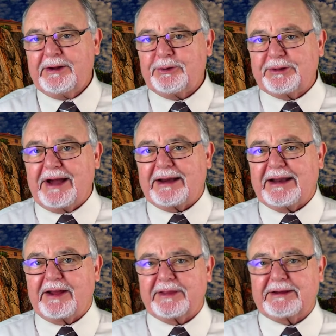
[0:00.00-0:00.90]
who had gotten
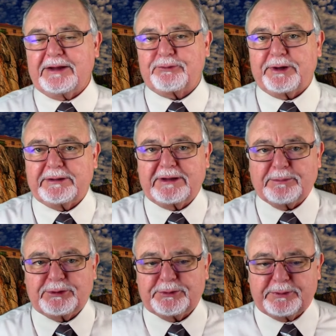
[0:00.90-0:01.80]
out of the country and
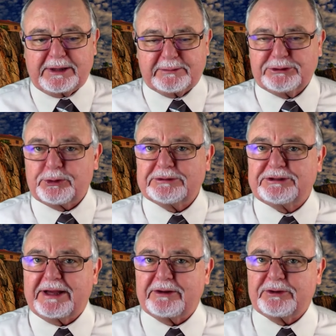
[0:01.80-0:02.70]
come to uh,
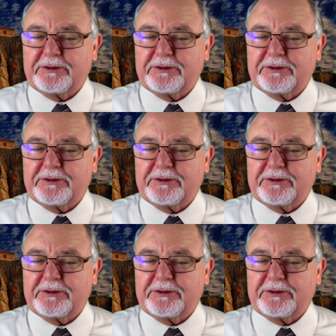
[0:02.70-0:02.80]
Georgetown